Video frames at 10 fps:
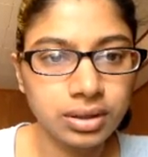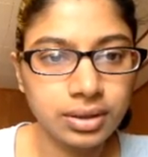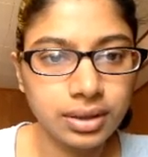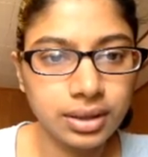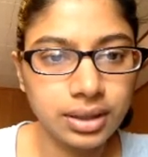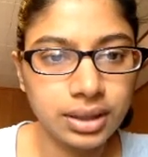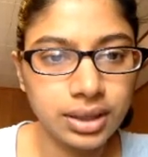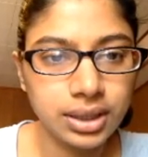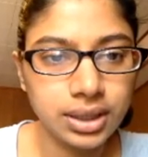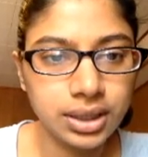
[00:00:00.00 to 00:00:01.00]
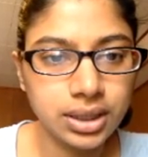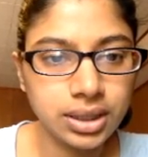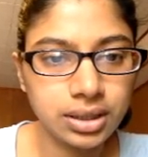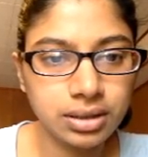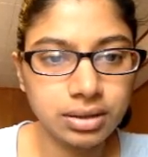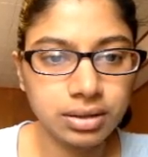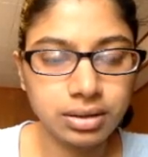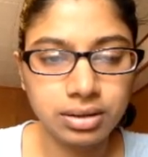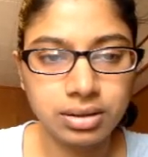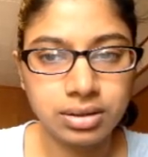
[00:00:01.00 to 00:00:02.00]
And
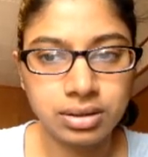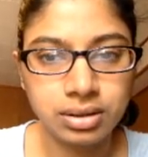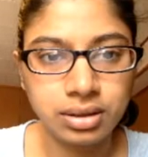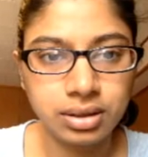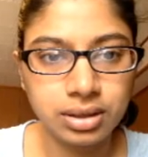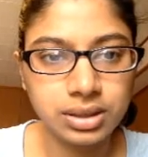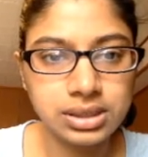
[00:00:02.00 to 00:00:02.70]
let's